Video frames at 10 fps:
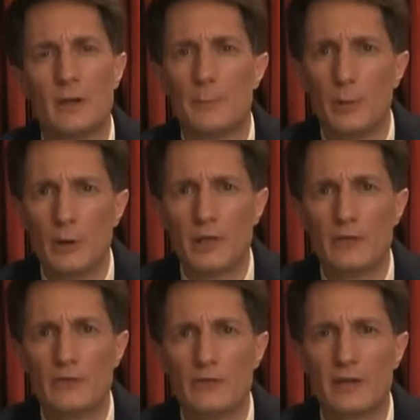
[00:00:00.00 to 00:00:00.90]

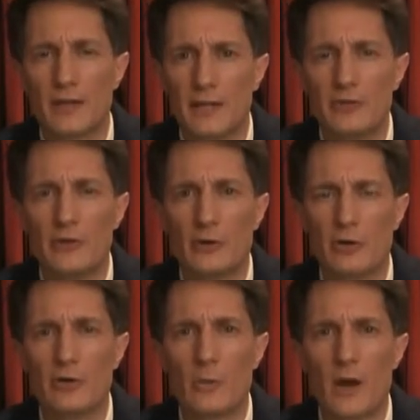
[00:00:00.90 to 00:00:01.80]
bullies his or
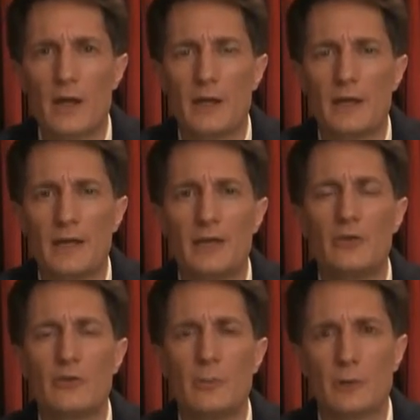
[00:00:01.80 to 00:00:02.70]
her way
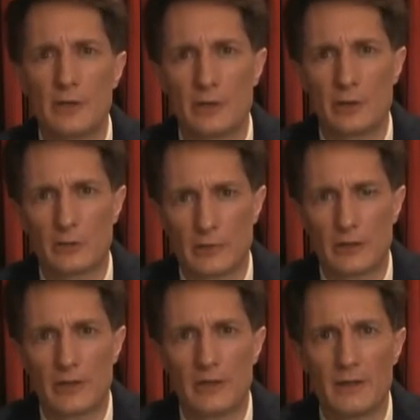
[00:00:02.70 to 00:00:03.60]
into the political
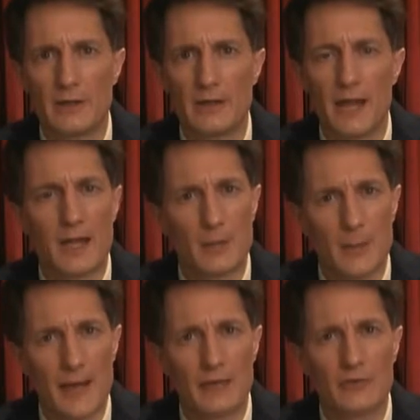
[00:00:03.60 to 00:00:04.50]
arena and
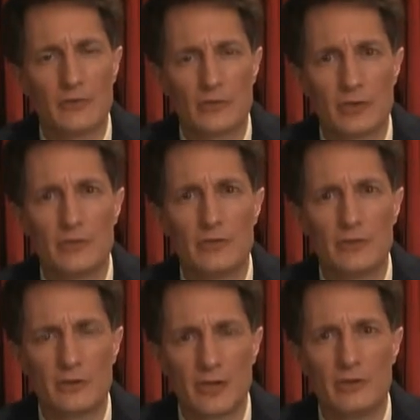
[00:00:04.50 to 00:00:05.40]
commands
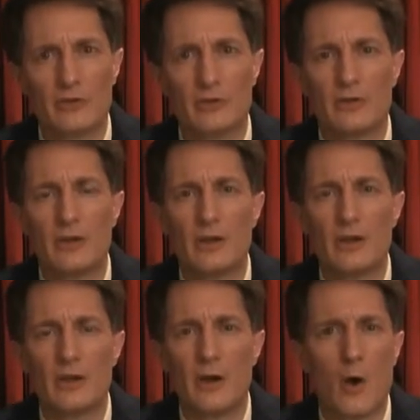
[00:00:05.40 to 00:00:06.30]
serious attention
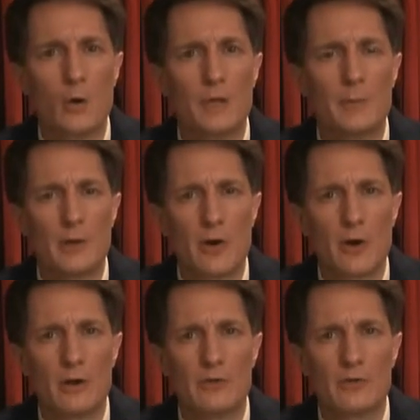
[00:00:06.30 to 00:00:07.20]
only
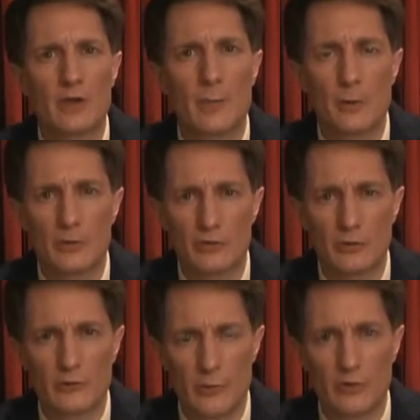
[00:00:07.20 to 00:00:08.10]
because a
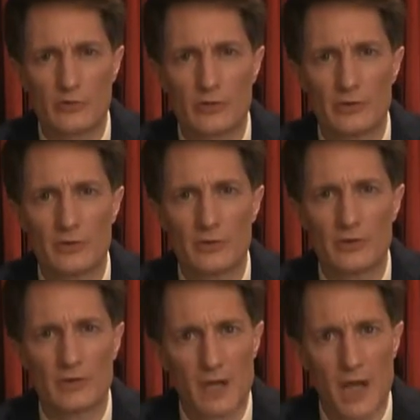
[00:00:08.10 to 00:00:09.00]
personal fortune,
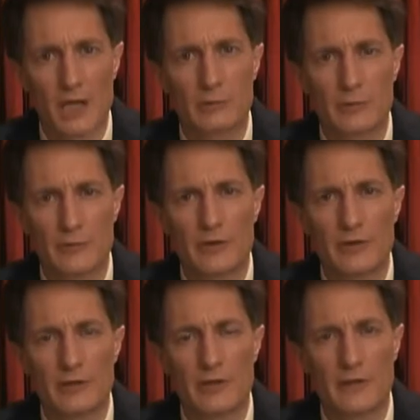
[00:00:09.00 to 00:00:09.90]
not a
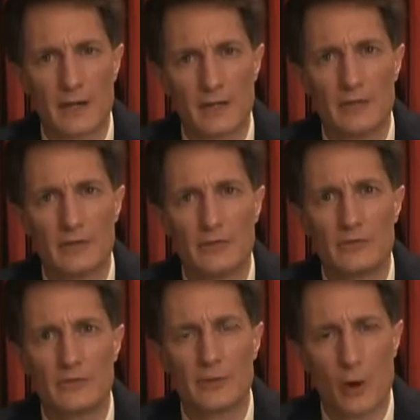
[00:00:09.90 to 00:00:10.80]
profundity of
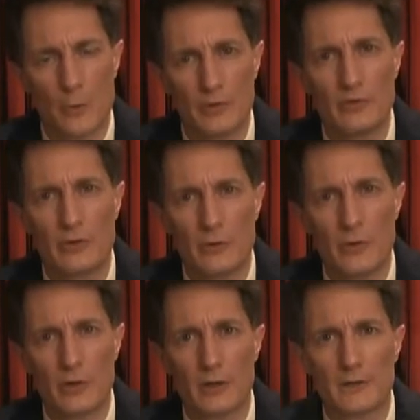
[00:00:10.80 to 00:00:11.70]
ideas, opens the
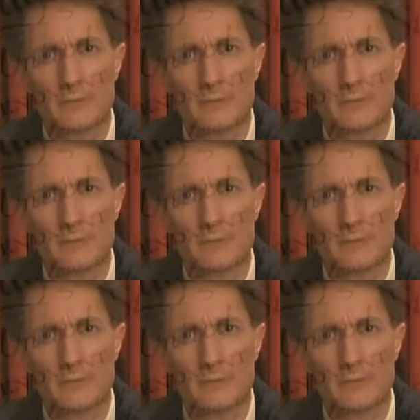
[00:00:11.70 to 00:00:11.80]
door.